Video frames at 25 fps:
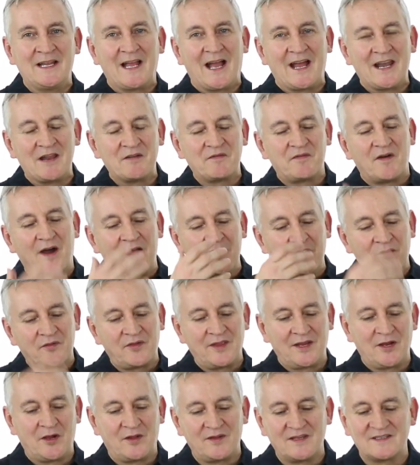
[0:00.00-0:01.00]
And the final
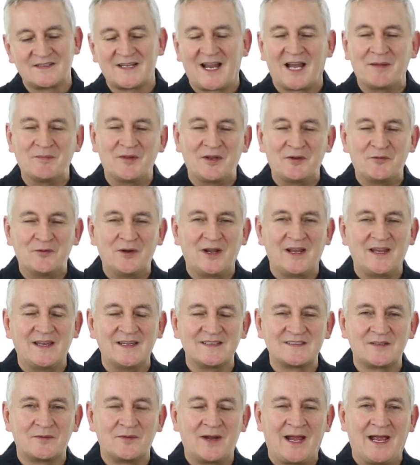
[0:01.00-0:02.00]
thing on this element really
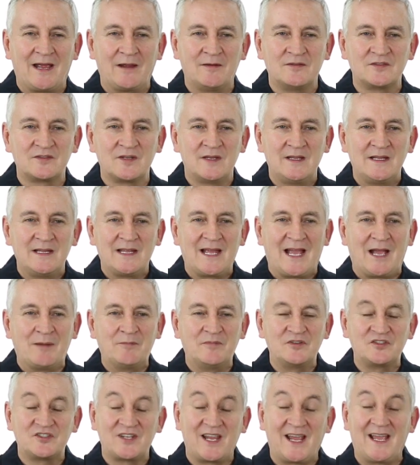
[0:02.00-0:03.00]
is around how
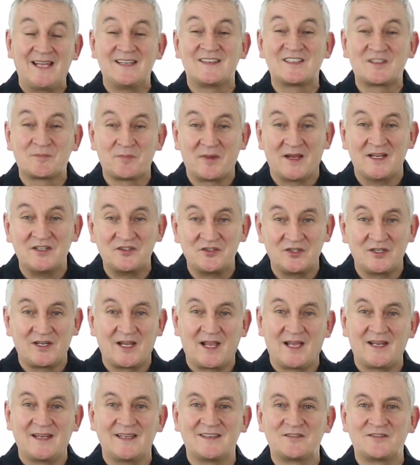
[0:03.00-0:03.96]
much headspace you get.